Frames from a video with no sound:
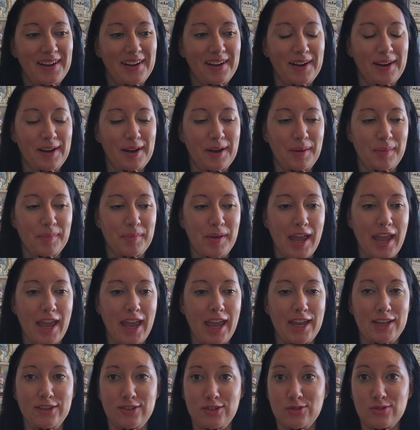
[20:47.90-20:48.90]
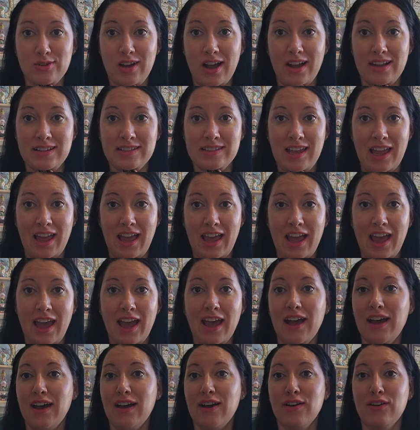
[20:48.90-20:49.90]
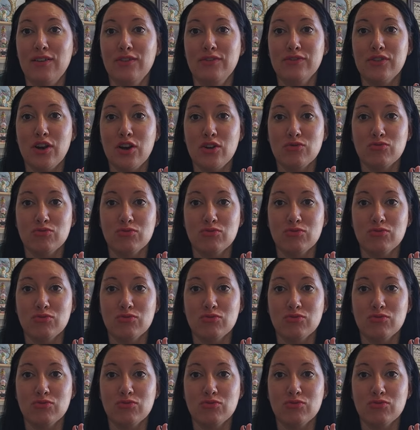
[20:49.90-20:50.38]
um, and you guys have